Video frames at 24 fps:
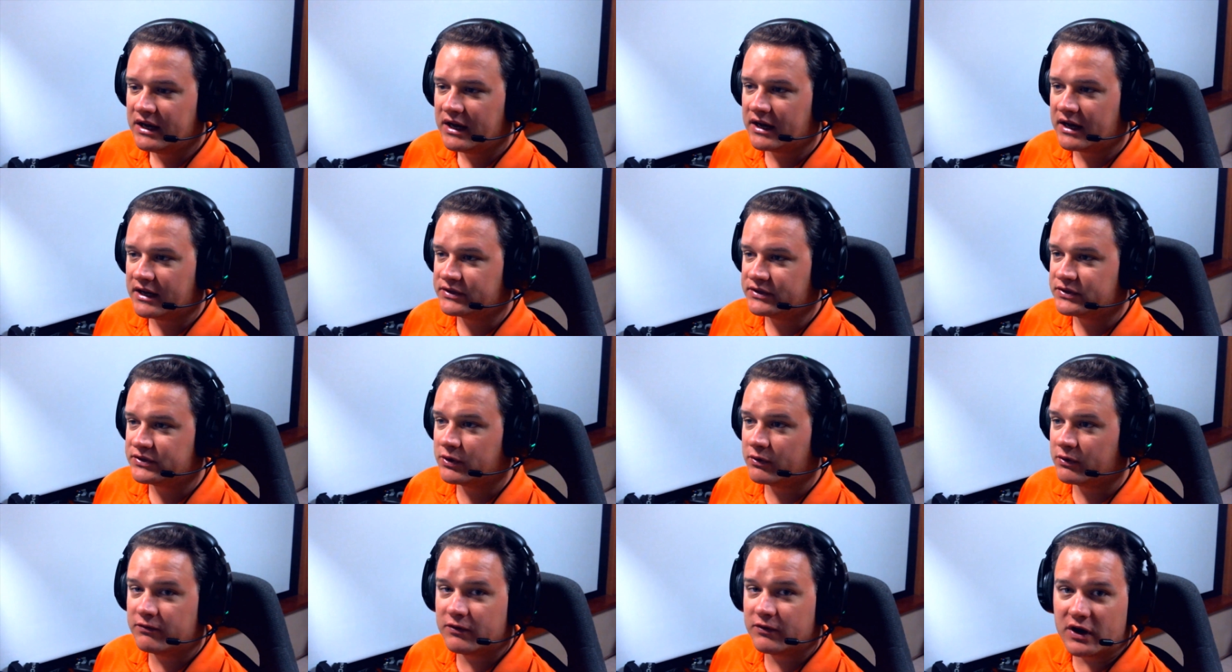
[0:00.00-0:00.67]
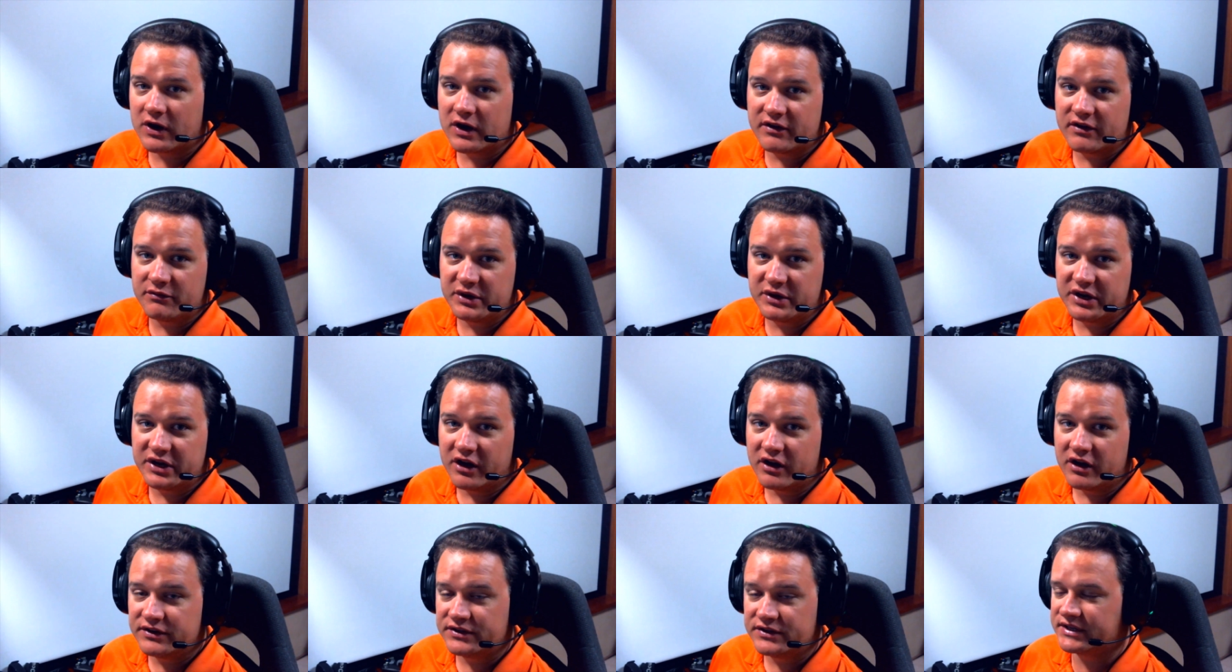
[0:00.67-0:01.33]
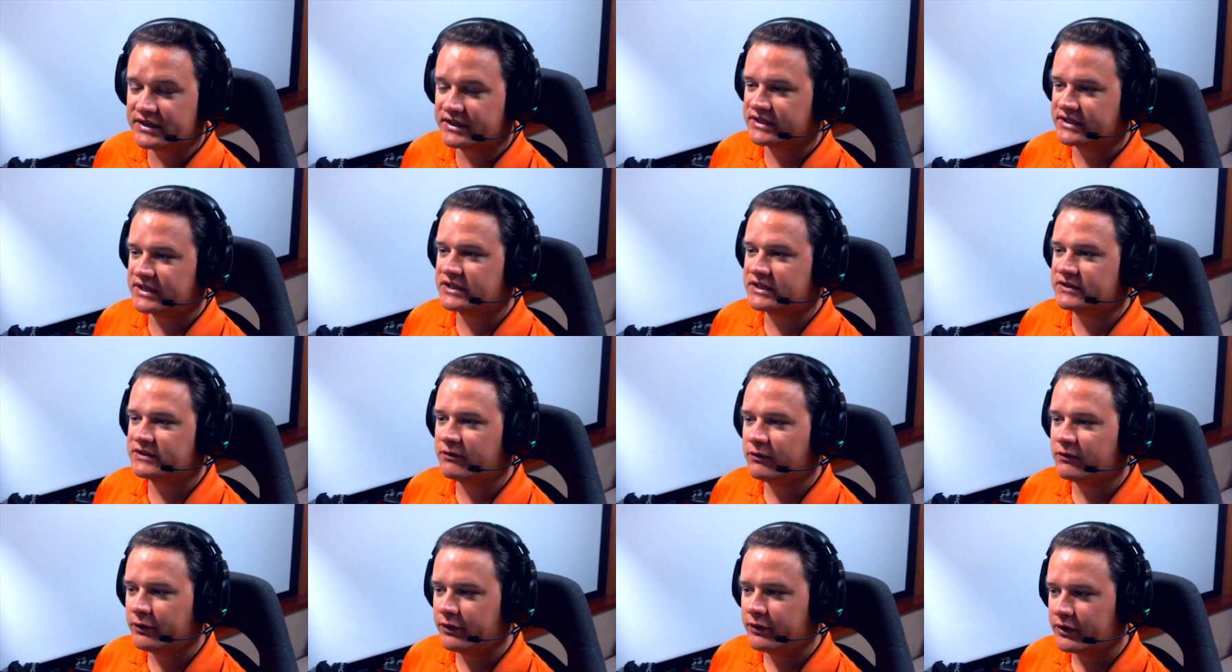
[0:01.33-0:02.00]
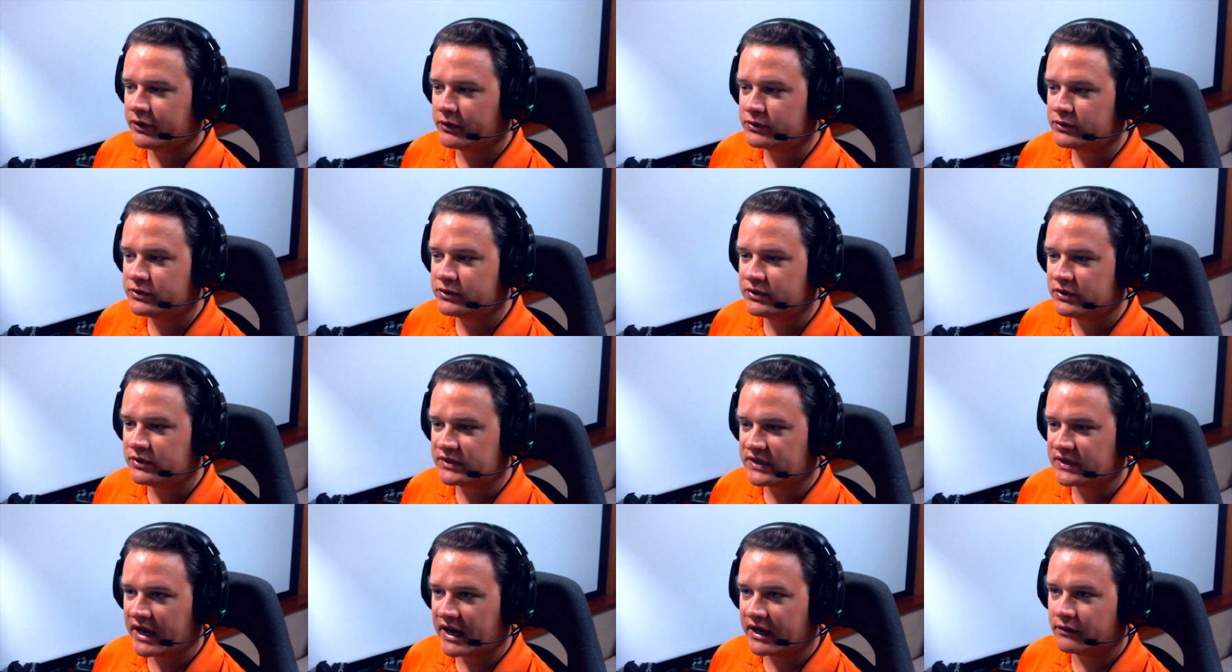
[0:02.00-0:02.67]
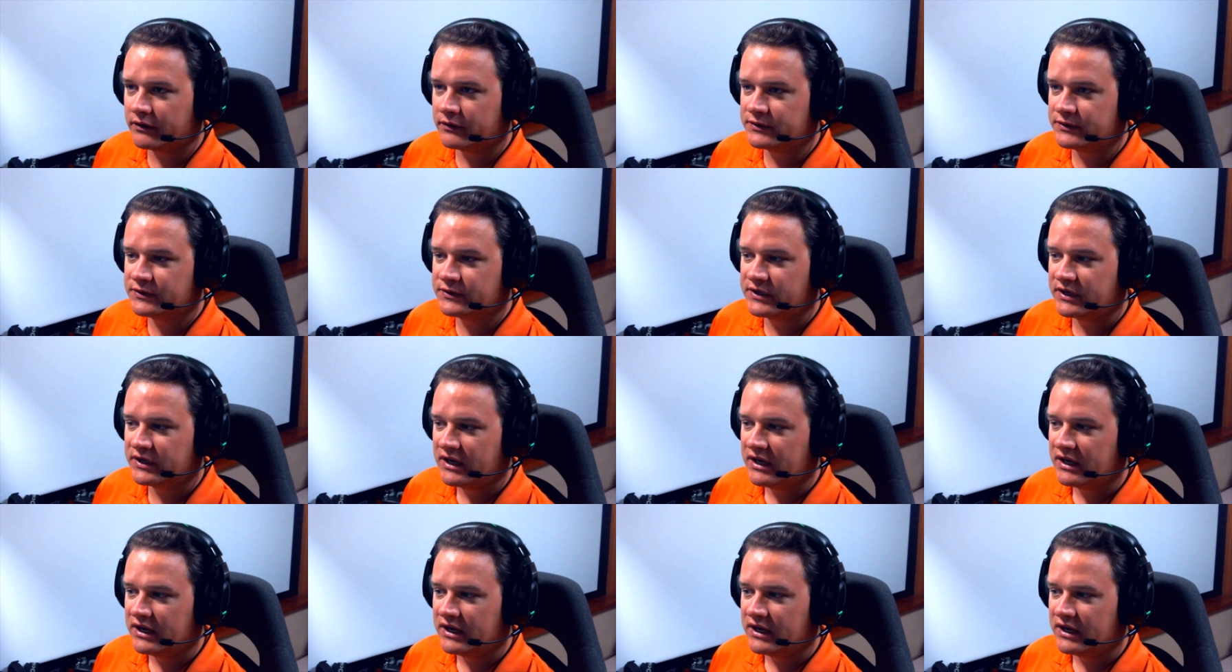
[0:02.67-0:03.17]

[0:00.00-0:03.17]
So far I've been unsuccessful with those two titles.